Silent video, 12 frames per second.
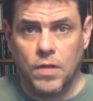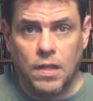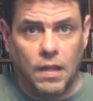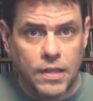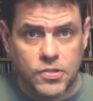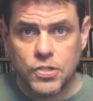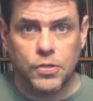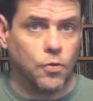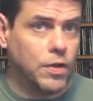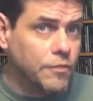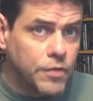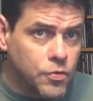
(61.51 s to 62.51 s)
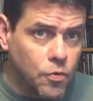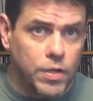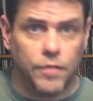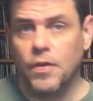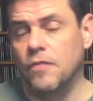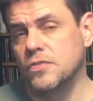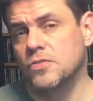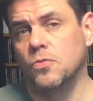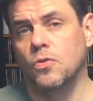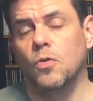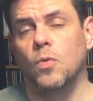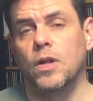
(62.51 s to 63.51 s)
collection or inventory if you have a
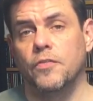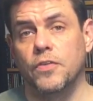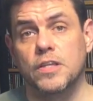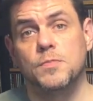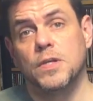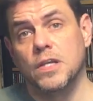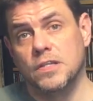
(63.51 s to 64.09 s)
store or whatever it is,